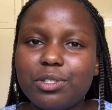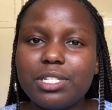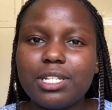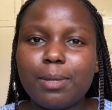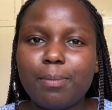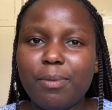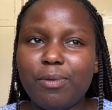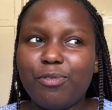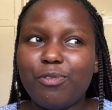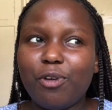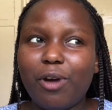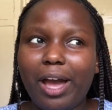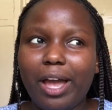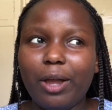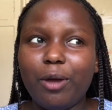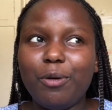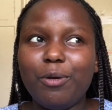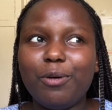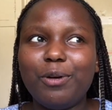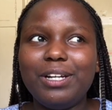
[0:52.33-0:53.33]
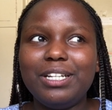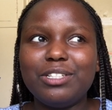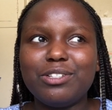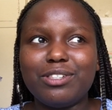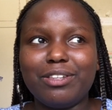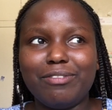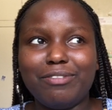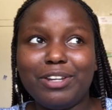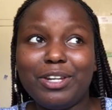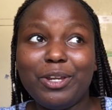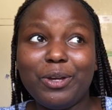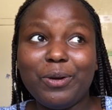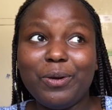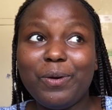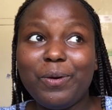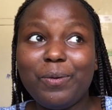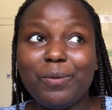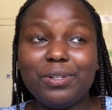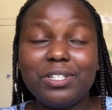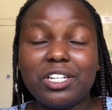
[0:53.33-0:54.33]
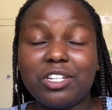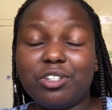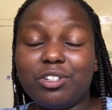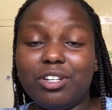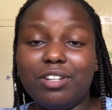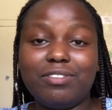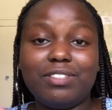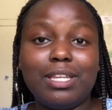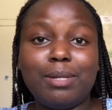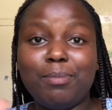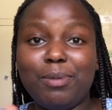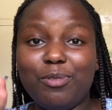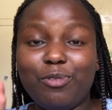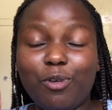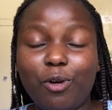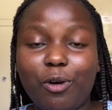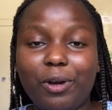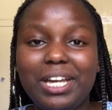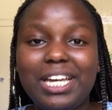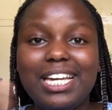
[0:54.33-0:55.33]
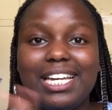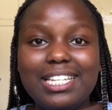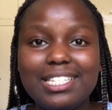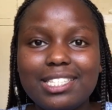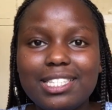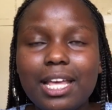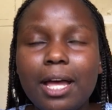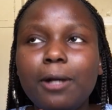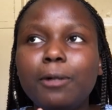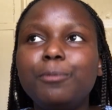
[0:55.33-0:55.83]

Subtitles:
to say before I go into the video, which I should have said before, is